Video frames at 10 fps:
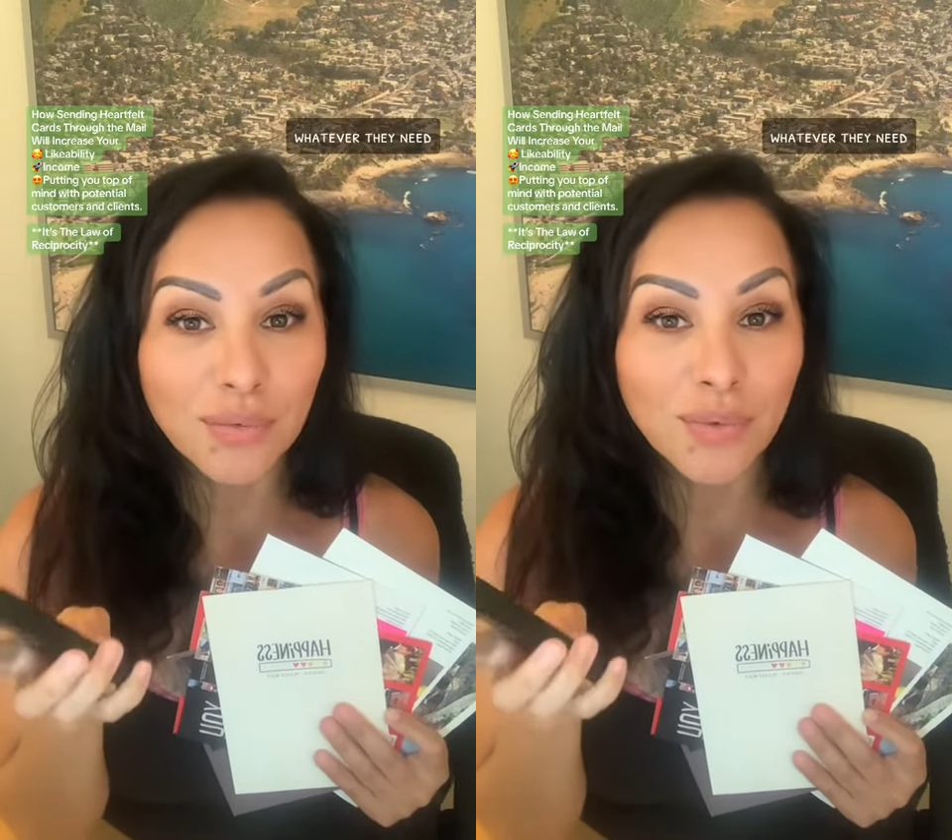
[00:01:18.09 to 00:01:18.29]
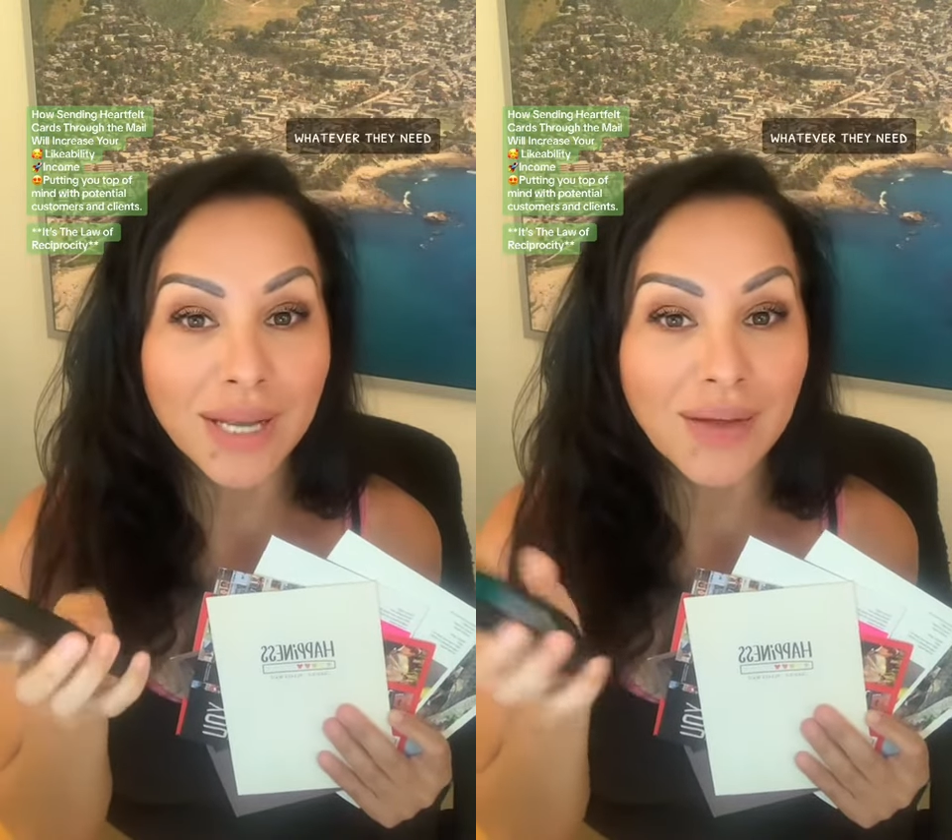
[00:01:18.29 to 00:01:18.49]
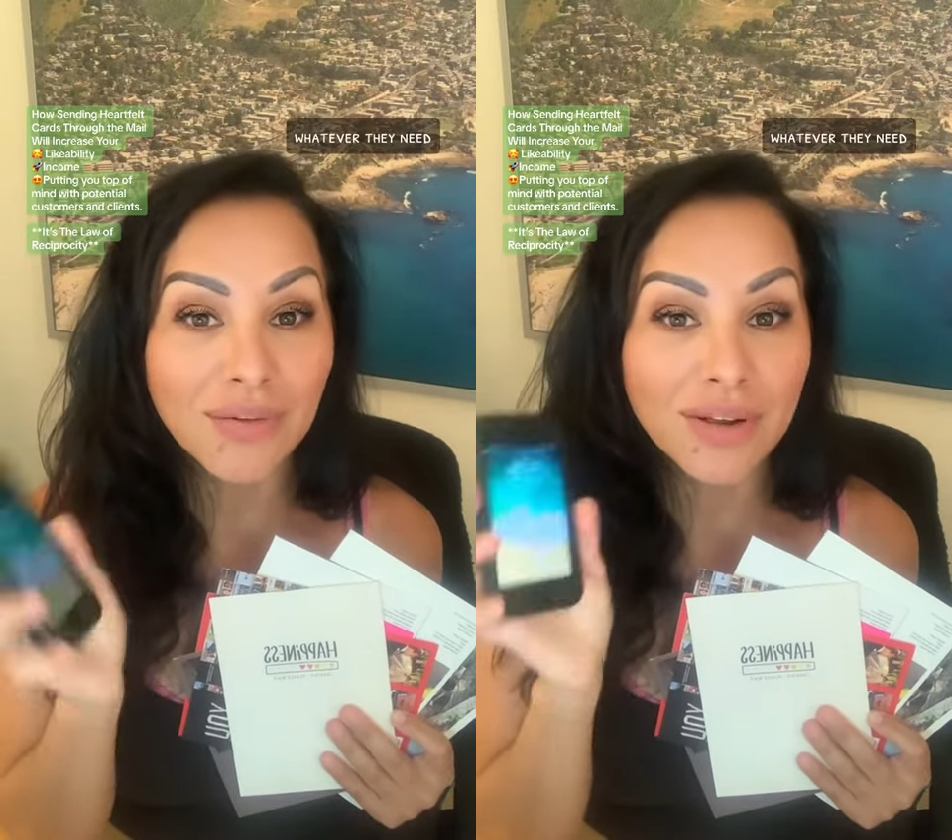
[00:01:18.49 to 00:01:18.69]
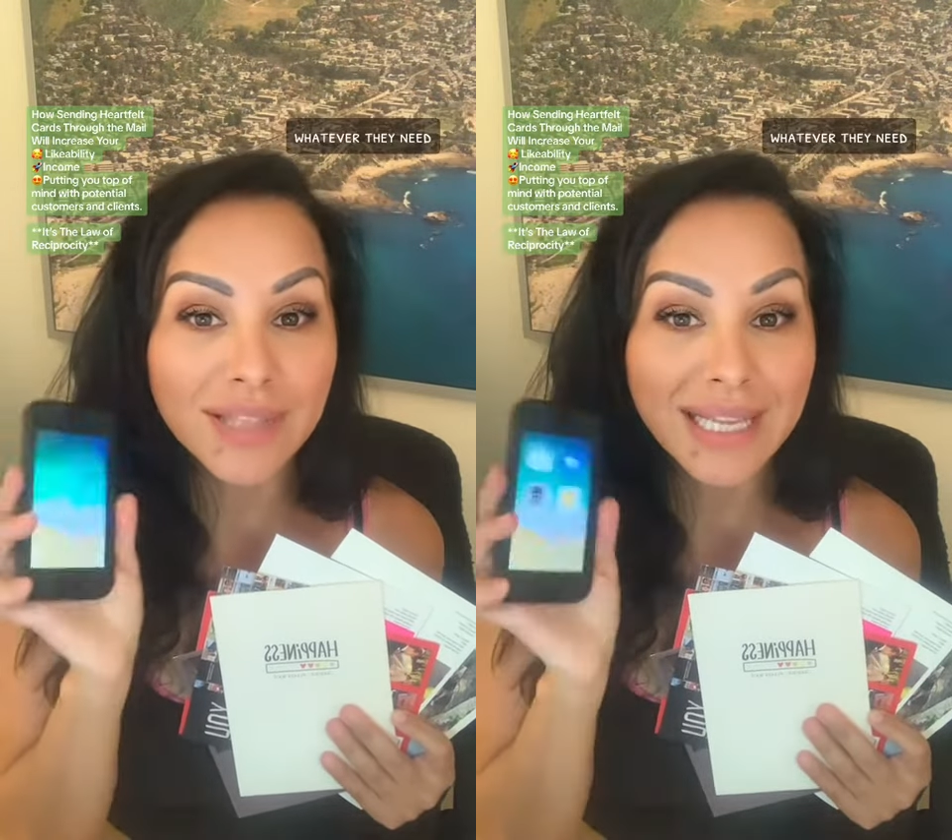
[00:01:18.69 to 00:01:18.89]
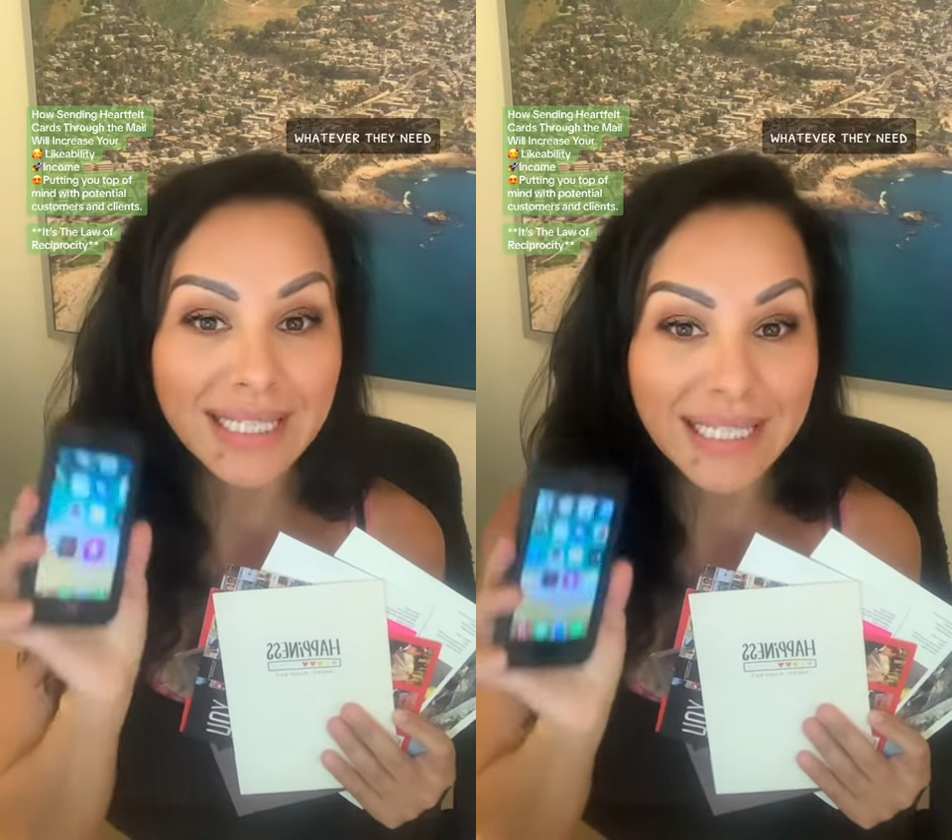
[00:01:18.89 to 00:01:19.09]
whatever they
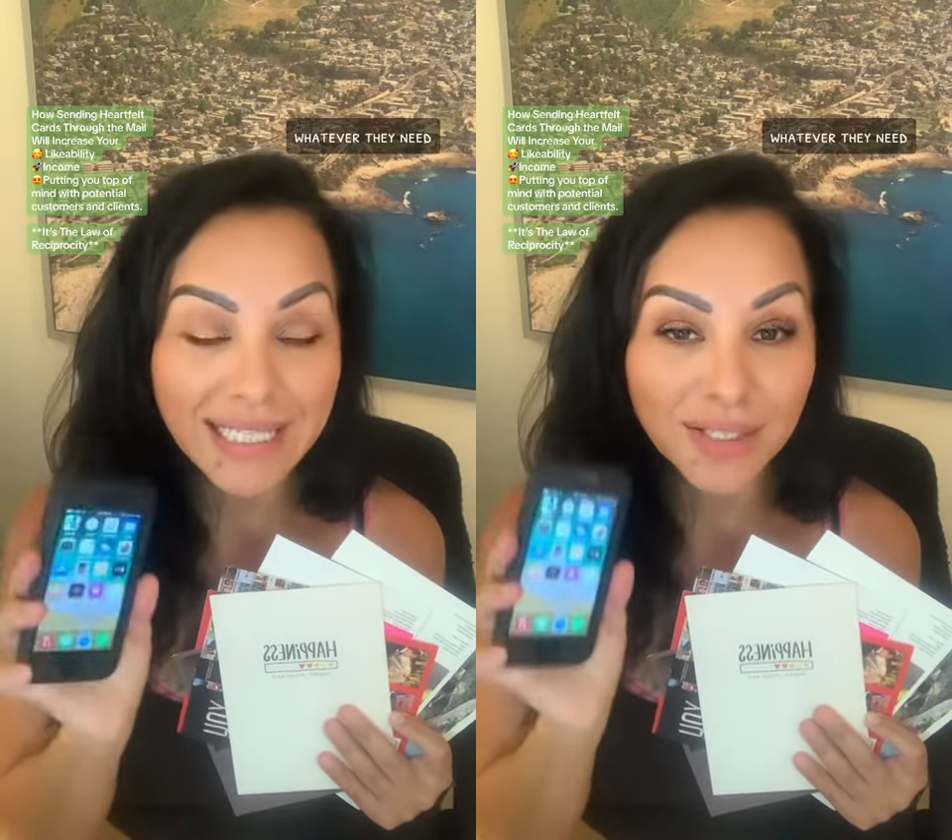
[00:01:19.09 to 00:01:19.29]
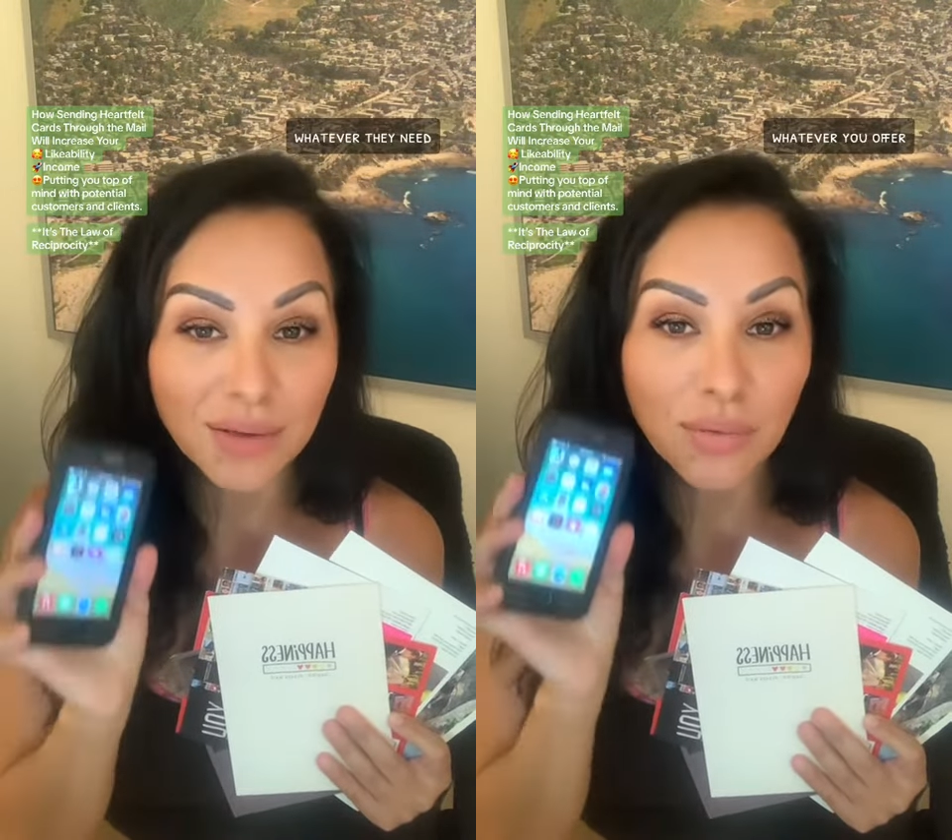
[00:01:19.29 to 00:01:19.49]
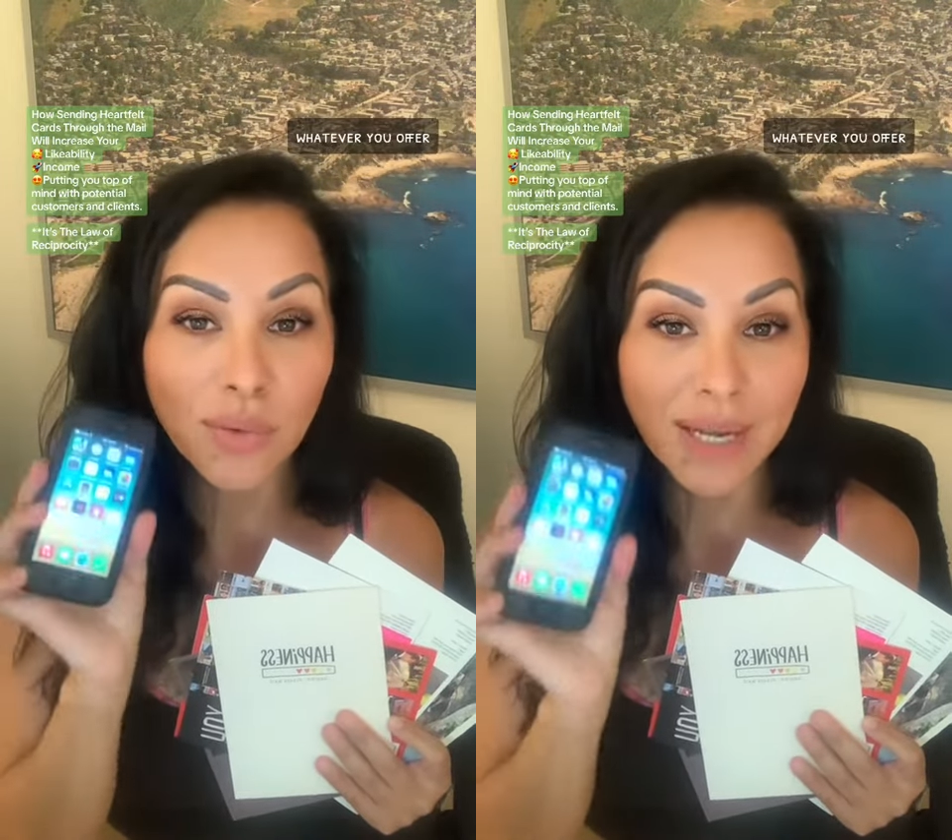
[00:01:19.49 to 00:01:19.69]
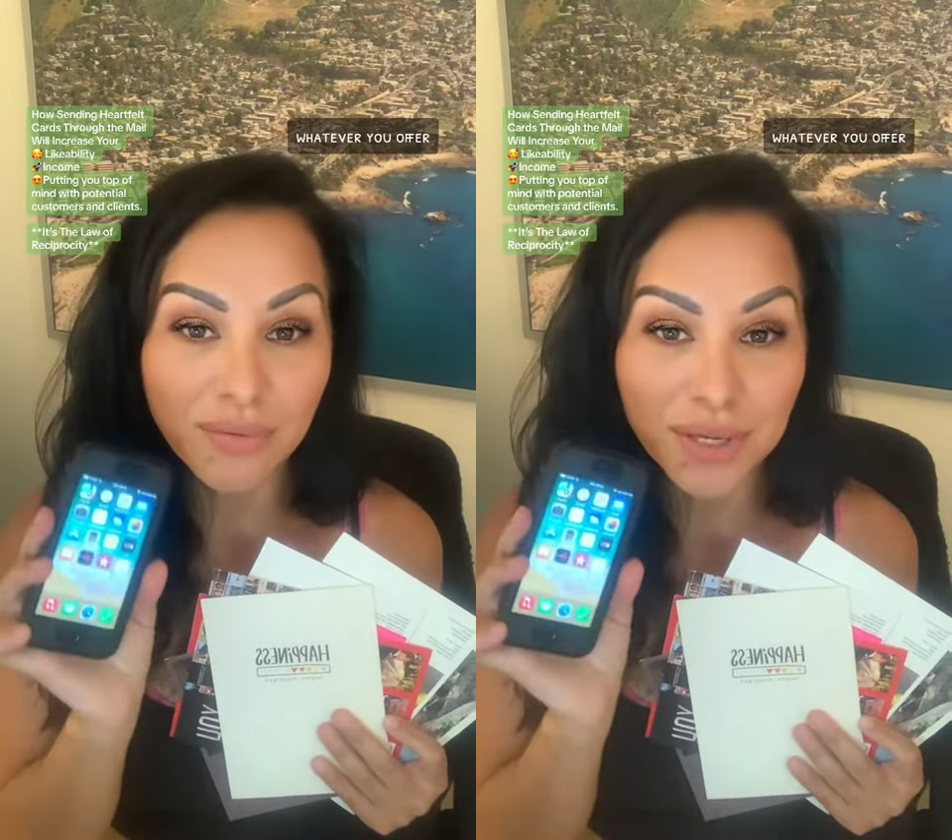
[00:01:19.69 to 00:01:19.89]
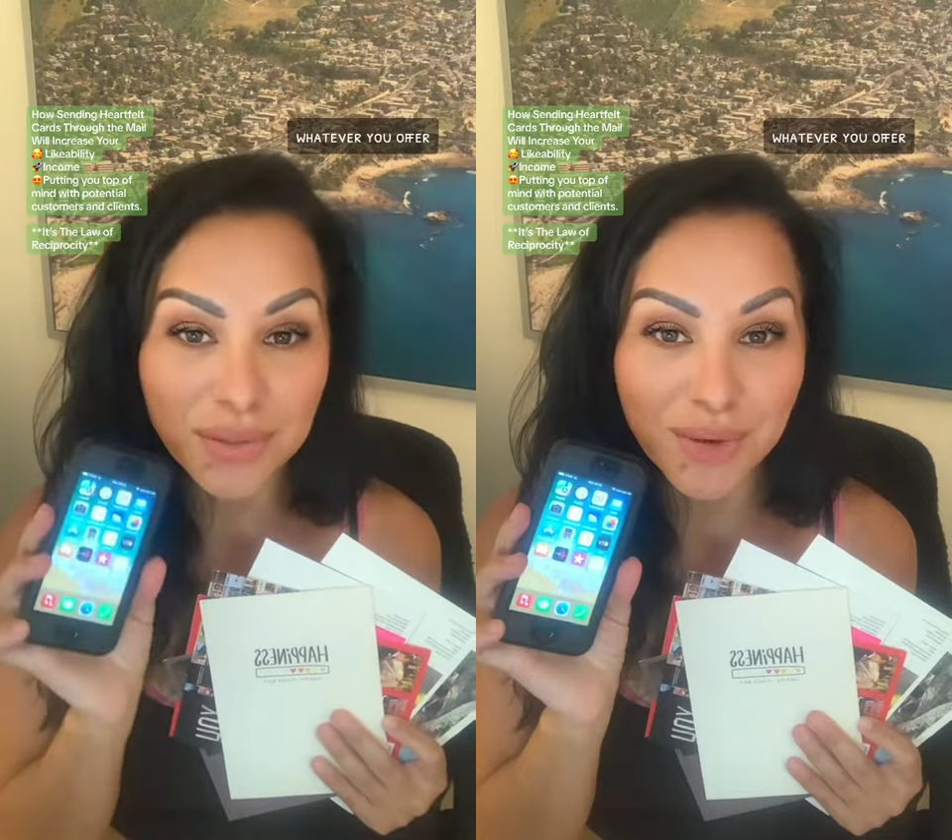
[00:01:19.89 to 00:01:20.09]
need, whatever
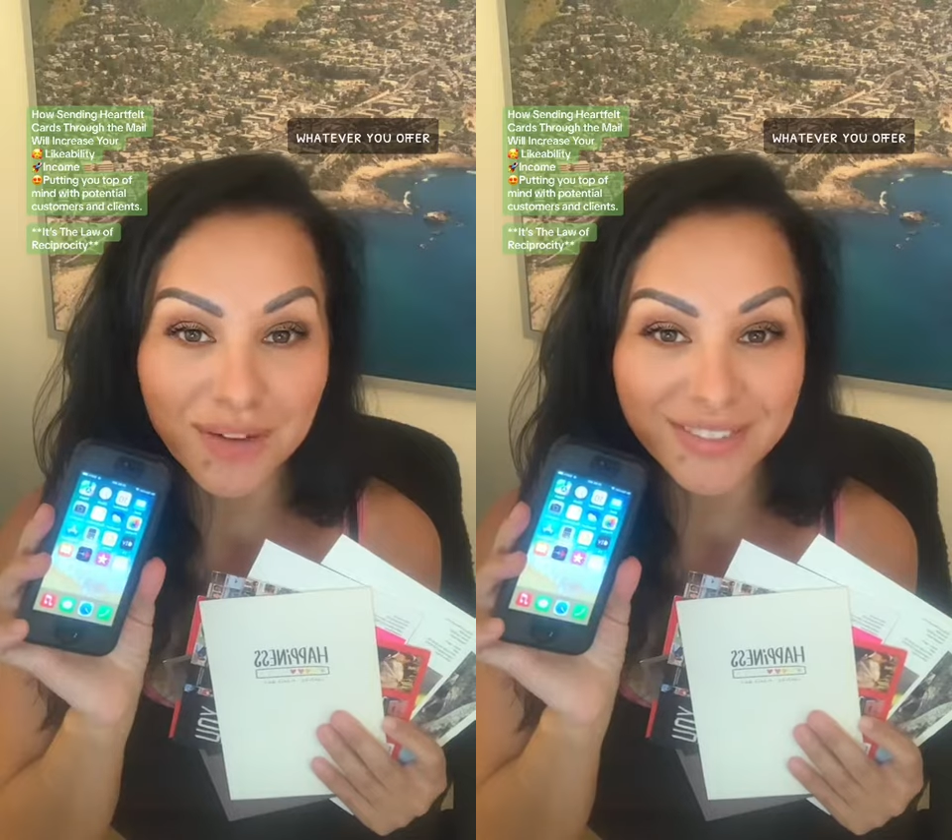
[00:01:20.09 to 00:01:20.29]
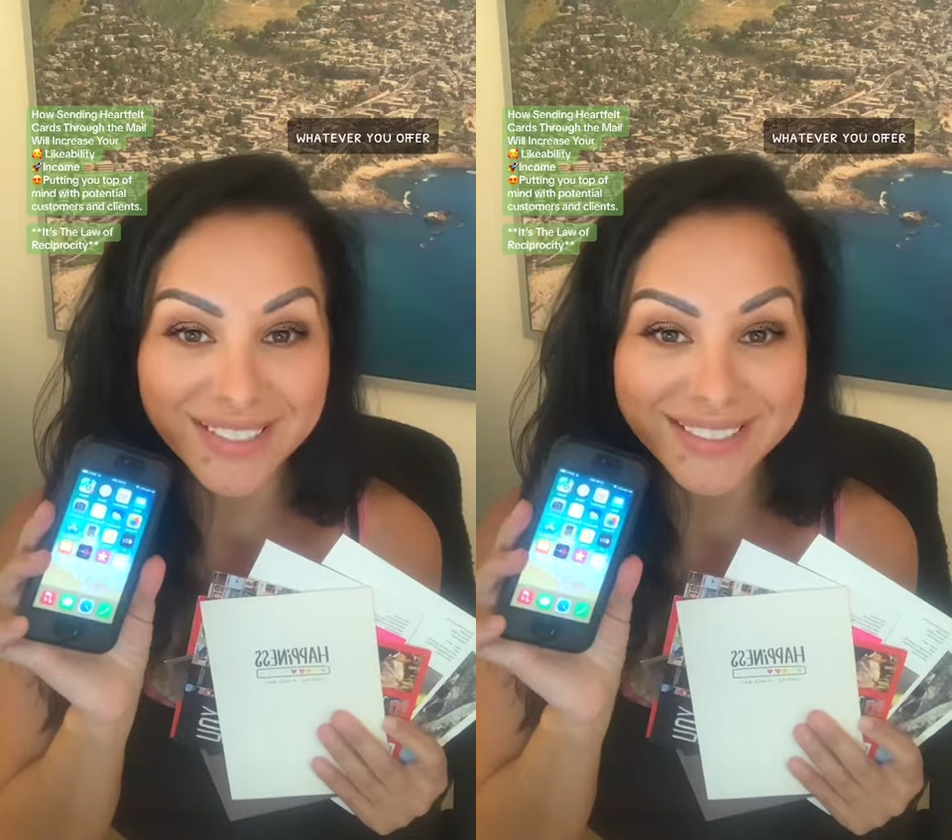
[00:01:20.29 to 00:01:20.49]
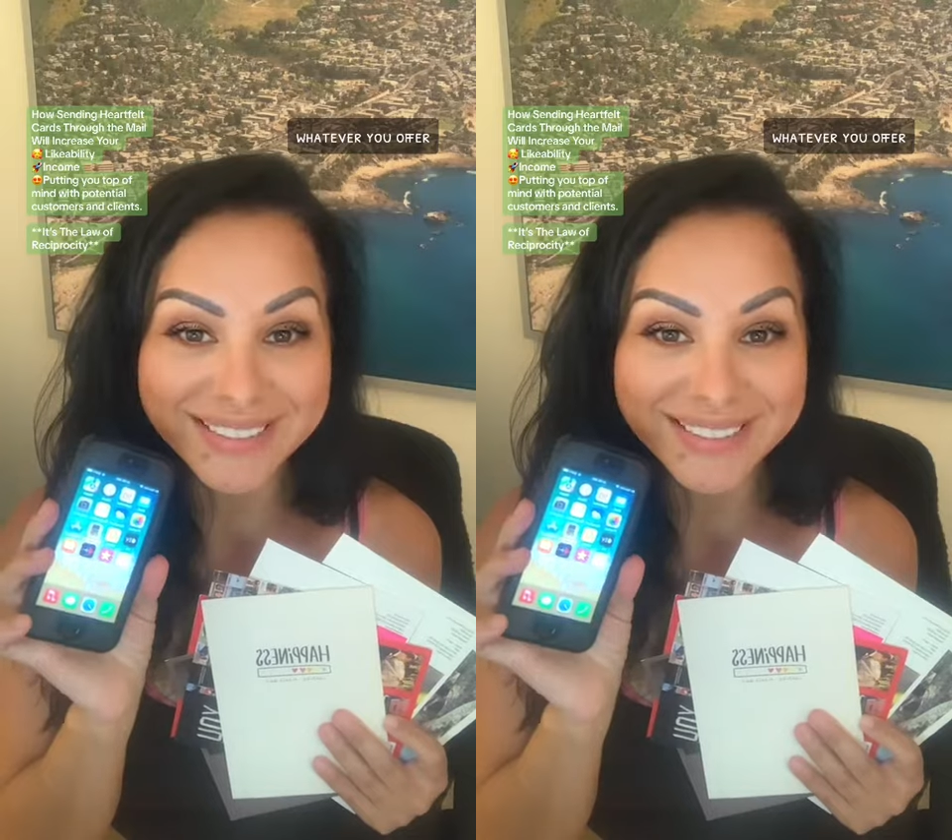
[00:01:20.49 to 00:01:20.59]
you offer.